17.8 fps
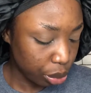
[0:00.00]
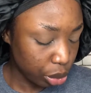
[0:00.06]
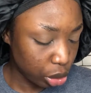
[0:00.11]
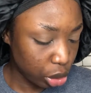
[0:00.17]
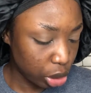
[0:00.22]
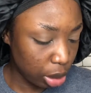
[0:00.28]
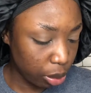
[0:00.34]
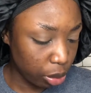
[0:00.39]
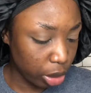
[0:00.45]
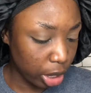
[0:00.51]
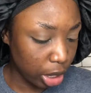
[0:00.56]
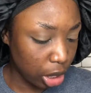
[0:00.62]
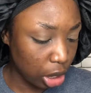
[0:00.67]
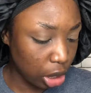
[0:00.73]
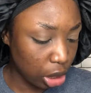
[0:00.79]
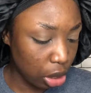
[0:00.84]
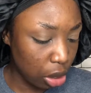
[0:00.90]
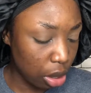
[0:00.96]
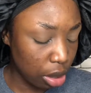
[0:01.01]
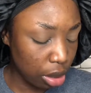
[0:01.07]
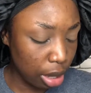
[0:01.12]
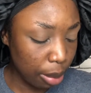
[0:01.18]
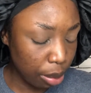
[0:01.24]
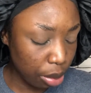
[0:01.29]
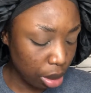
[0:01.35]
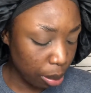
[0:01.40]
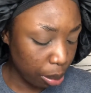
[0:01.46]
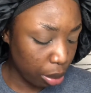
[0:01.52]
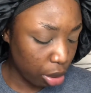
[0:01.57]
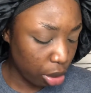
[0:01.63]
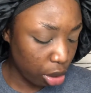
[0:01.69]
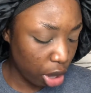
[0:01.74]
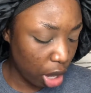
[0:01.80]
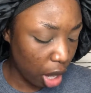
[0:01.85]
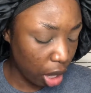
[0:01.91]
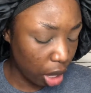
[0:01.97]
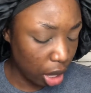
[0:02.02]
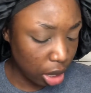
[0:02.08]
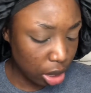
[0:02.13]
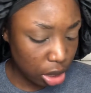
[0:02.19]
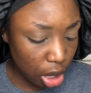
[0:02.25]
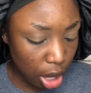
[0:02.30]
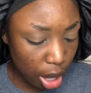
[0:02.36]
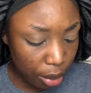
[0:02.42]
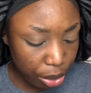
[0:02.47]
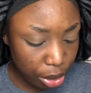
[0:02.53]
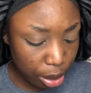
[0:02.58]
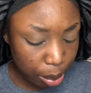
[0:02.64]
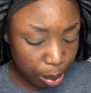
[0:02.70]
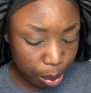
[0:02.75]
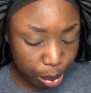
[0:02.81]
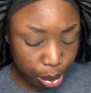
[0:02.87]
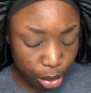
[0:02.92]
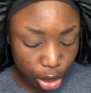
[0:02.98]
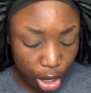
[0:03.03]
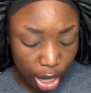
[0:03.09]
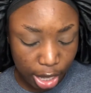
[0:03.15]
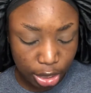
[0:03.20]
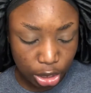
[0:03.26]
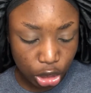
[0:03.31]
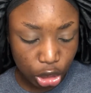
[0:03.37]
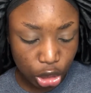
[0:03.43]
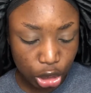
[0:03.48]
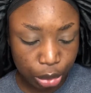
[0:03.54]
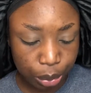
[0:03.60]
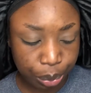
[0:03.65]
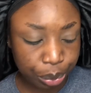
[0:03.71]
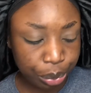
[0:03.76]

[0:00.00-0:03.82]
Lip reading: So I'm really going to load up the product on the brush.